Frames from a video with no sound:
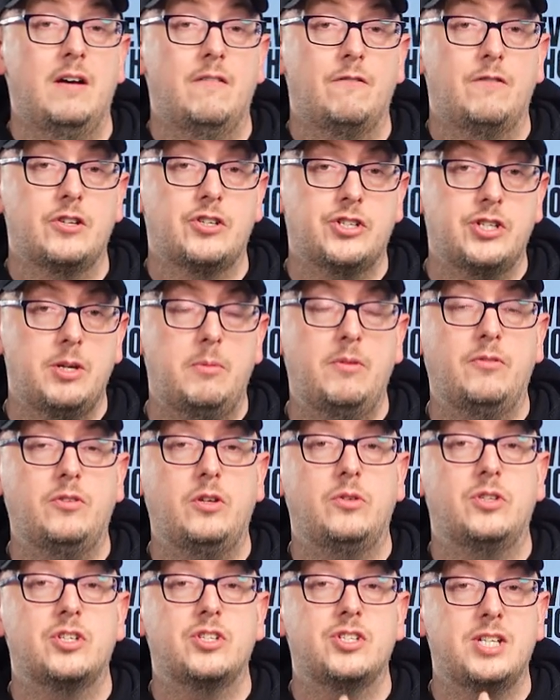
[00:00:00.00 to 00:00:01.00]
For some of
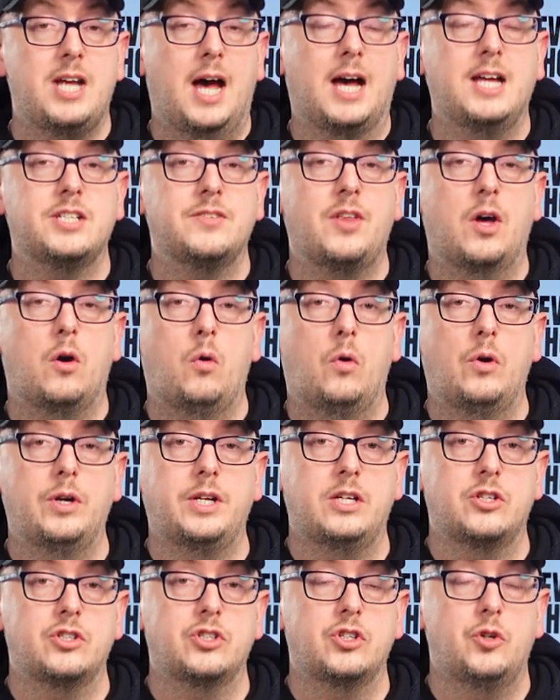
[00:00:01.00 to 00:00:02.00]
you, the size of that
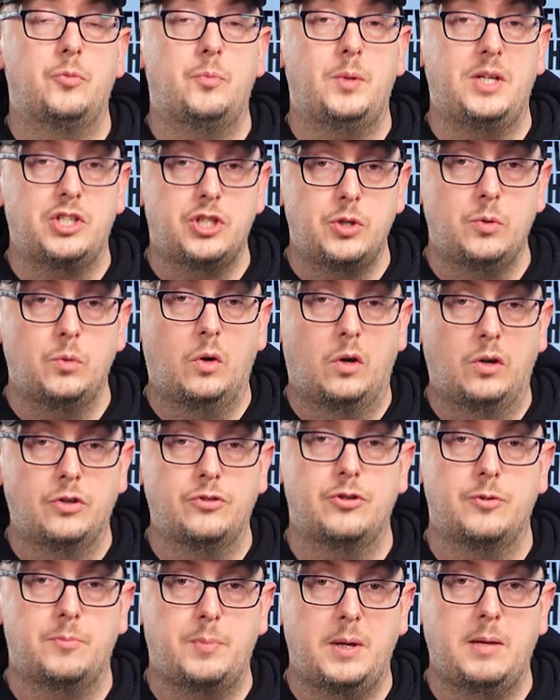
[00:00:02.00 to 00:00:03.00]
audience could be
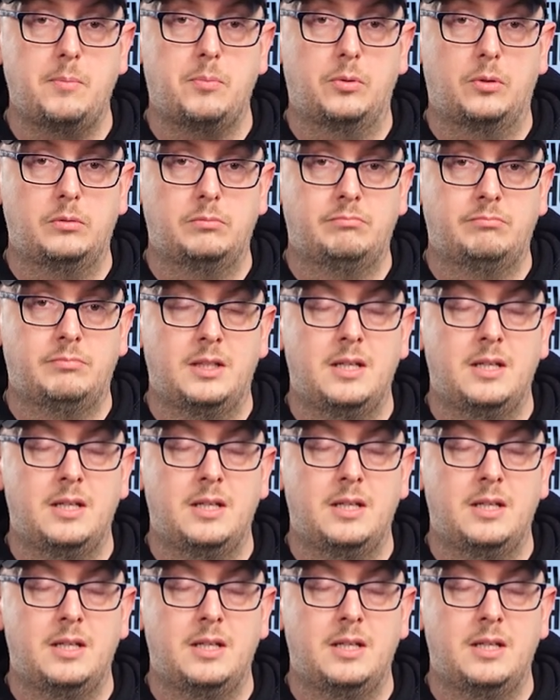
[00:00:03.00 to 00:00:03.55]
200 people.